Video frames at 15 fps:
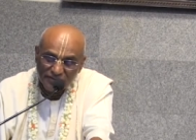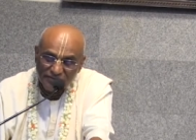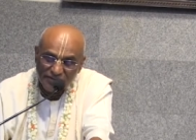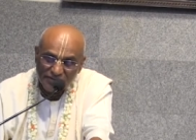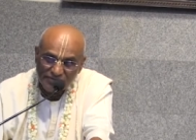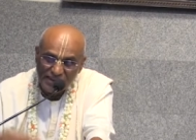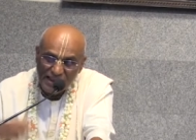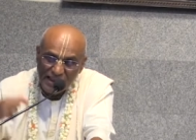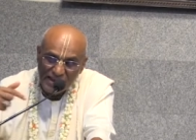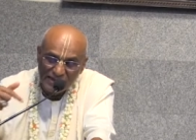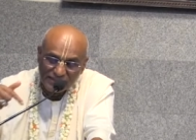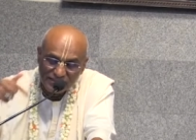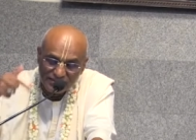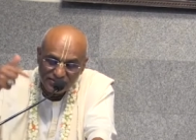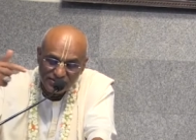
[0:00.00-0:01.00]
When we
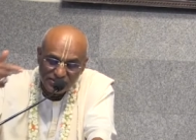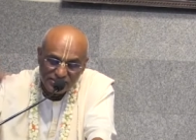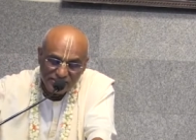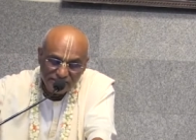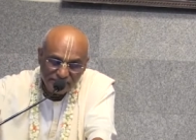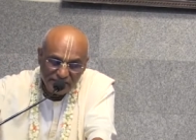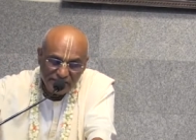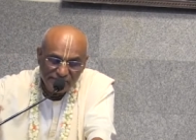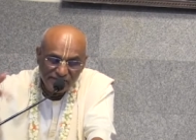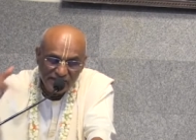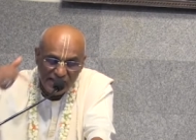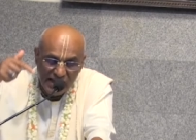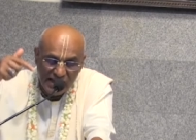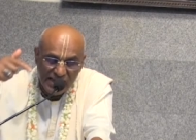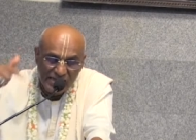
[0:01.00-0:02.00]
act in such a way, we
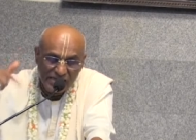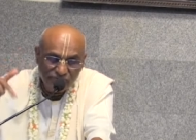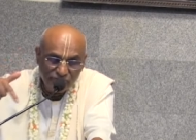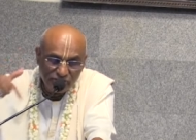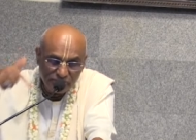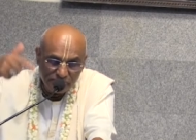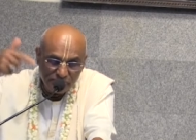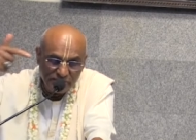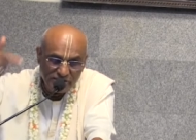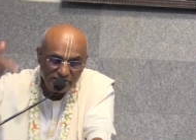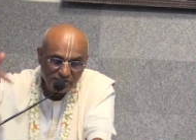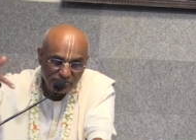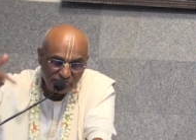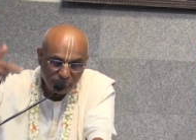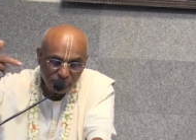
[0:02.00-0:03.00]
act for the pleasure
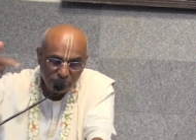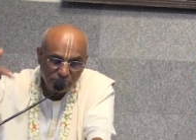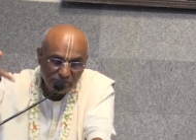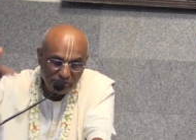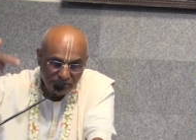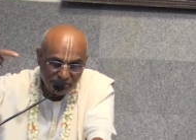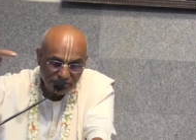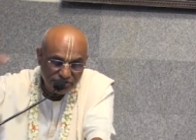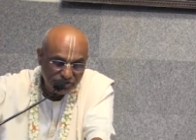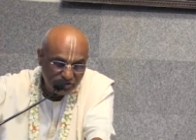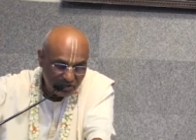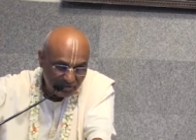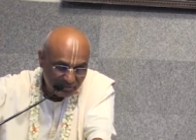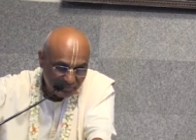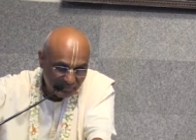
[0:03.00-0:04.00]
of Guru and
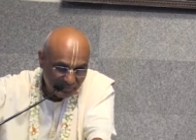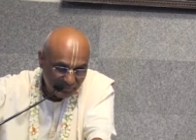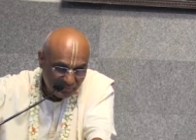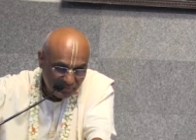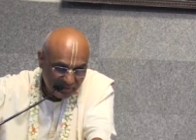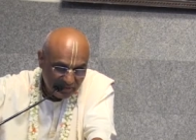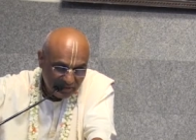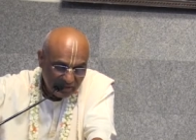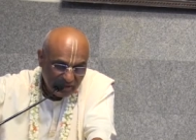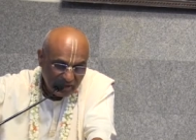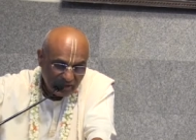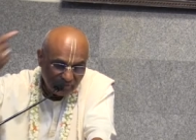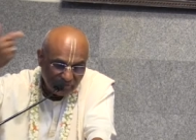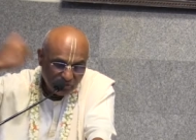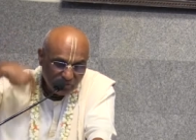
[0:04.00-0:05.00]
Krishna,
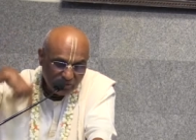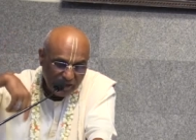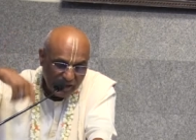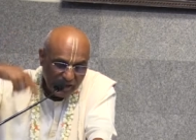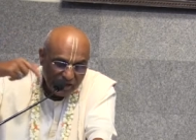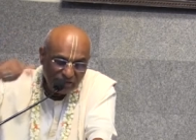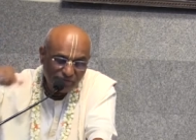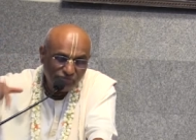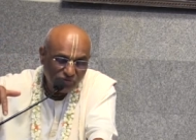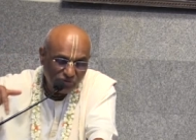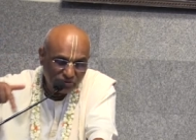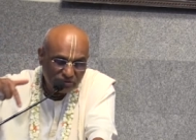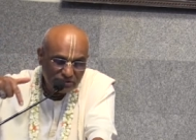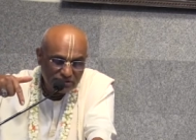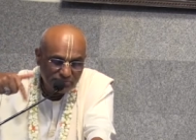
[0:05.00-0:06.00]
and we don't act for
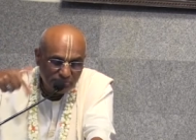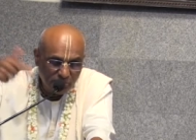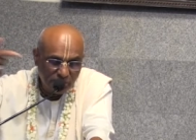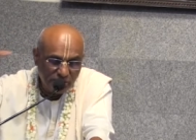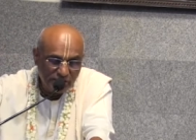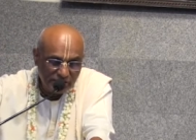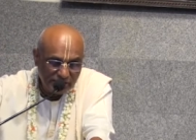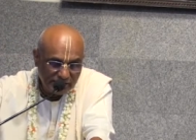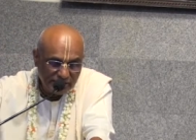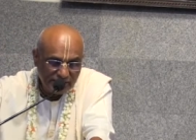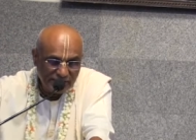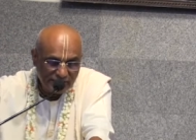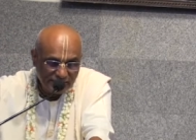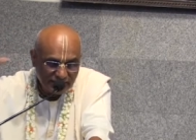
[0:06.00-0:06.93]
this bodily